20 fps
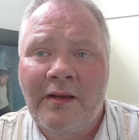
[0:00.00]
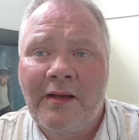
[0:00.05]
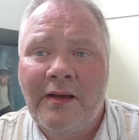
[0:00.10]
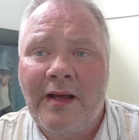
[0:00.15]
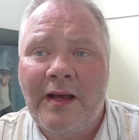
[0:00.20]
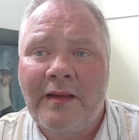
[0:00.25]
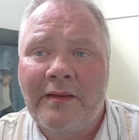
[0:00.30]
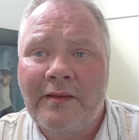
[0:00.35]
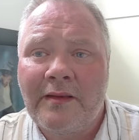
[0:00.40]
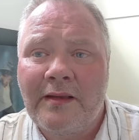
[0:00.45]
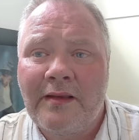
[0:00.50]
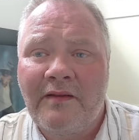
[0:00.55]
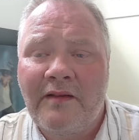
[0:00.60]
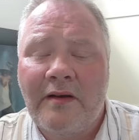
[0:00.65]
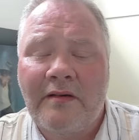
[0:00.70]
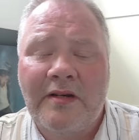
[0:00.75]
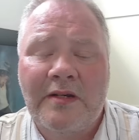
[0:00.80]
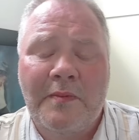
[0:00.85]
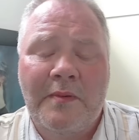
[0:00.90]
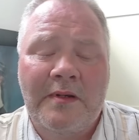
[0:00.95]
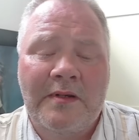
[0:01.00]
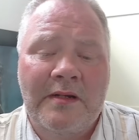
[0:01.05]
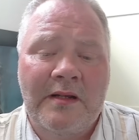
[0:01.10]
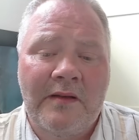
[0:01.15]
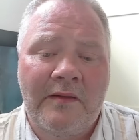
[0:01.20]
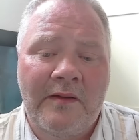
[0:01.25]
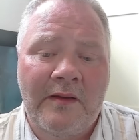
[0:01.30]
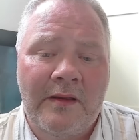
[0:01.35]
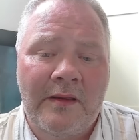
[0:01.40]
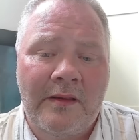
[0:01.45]
and the very
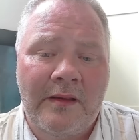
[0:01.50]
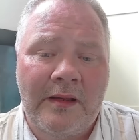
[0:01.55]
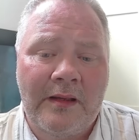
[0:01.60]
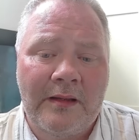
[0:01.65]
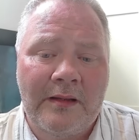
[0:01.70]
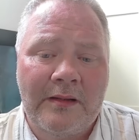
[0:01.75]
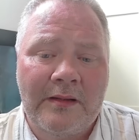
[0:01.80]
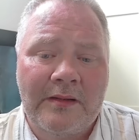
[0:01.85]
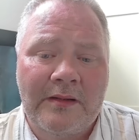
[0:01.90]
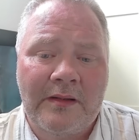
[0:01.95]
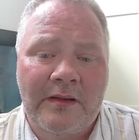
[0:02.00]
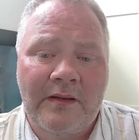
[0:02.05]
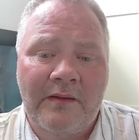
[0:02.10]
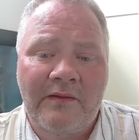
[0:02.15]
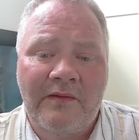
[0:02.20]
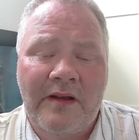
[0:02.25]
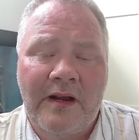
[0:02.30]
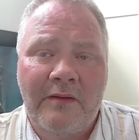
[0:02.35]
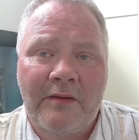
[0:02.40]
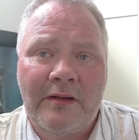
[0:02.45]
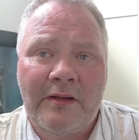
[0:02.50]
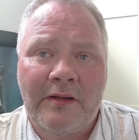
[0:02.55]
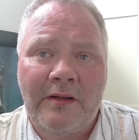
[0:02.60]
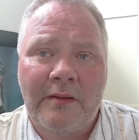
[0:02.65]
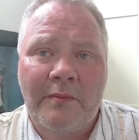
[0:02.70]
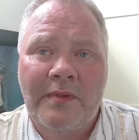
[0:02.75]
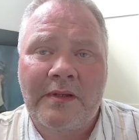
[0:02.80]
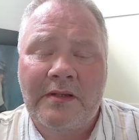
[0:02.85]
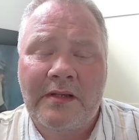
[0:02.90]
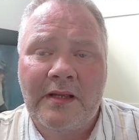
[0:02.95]
specific things, the very
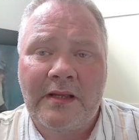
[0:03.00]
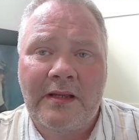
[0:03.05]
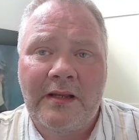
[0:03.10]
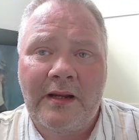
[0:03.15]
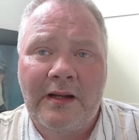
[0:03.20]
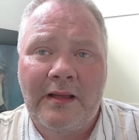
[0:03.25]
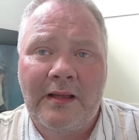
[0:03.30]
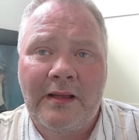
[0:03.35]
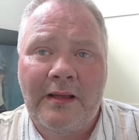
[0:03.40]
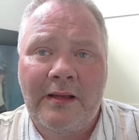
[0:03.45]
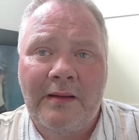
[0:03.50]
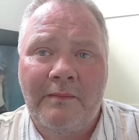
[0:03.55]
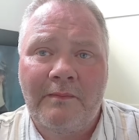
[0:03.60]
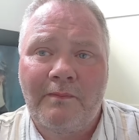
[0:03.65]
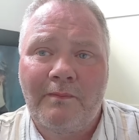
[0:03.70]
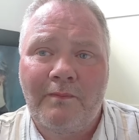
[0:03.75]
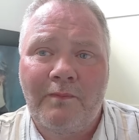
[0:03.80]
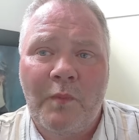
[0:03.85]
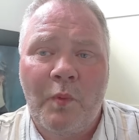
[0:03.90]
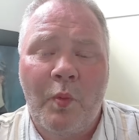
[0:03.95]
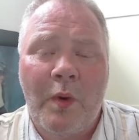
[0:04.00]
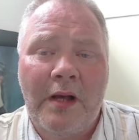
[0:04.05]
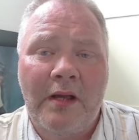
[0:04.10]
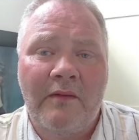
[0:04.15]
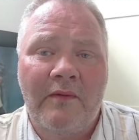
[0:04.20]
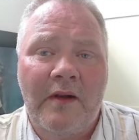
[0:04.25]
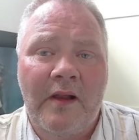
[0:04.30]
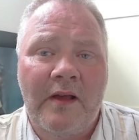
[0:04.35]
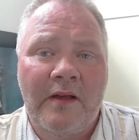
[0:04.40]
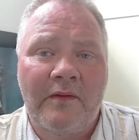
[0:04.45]
particular way
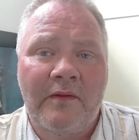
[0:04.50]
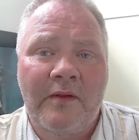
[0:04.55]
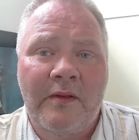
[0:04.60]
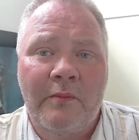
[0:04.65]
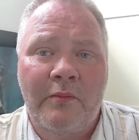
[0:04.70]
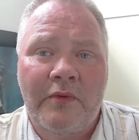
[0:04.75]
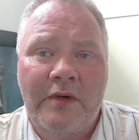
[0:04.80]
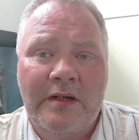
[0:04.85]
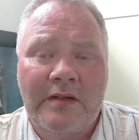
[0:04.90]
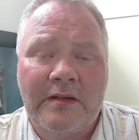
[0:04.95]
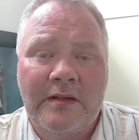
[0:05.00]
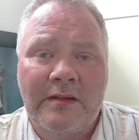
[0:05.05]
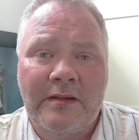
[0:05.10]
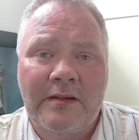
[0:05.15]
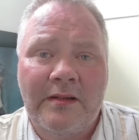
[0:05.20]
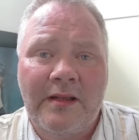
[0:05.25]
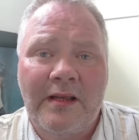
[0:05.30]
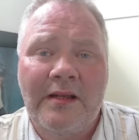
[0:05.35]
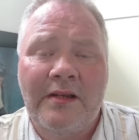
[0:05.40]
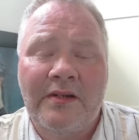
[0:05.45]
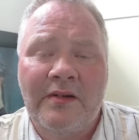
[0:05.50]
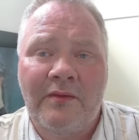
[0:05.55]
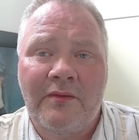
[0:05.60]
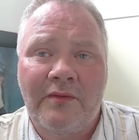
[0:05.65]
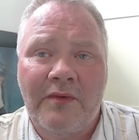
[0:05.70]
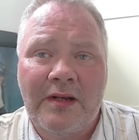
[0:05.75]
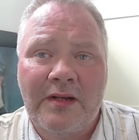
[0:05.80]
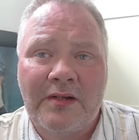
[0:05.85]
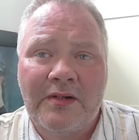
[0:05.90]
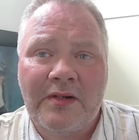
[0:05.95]
of life in Britain is at
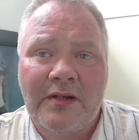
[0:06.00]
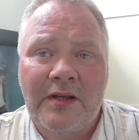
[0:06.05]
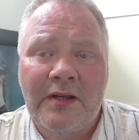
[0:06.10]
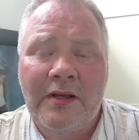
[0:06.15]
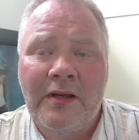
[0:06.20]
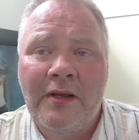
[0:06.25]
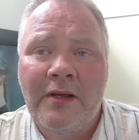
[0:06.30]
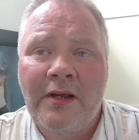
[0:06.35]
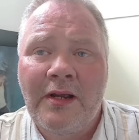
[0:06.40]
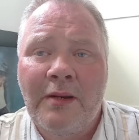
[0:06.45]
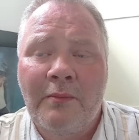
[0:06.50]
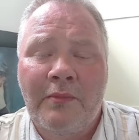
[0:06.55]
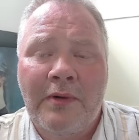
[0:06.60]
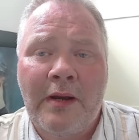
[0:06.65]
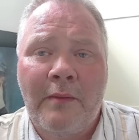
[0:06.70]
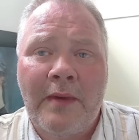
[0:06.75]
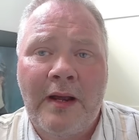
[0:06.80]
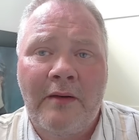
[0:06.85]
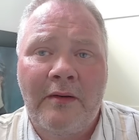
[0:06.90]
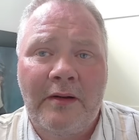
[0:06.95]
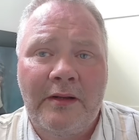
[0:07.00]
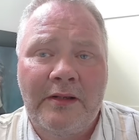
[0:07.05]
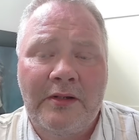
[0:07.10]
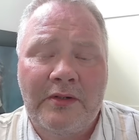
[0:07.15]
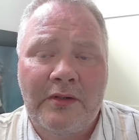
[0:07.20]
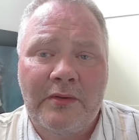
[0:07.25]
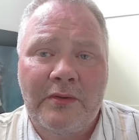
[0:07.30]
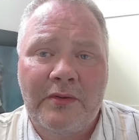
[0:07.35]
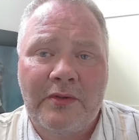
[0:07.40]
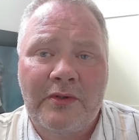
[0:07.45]
risk, primarily
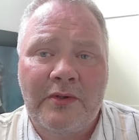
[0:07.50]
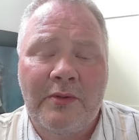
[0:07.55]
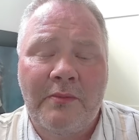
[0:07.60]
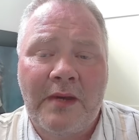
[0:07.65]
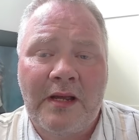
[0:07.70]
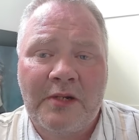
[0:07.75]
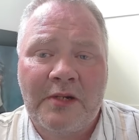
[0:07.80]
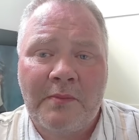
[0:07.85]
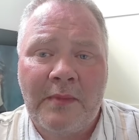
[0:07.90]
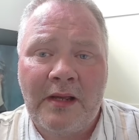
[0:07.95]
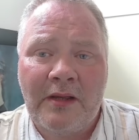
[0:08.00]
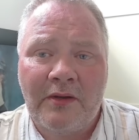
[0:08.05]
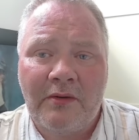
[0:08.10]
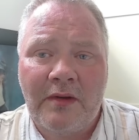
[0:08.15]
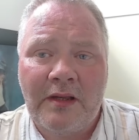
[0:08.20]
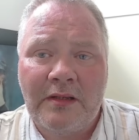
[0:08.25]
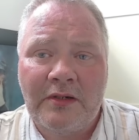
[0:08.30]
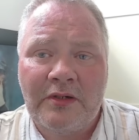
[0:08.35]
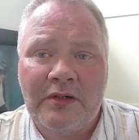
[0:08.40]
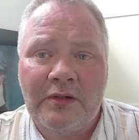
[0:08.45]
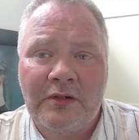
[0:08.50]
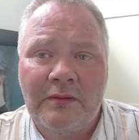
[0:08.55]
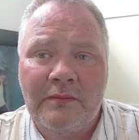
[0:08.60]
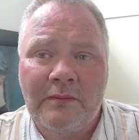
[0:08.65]
due to mass migration.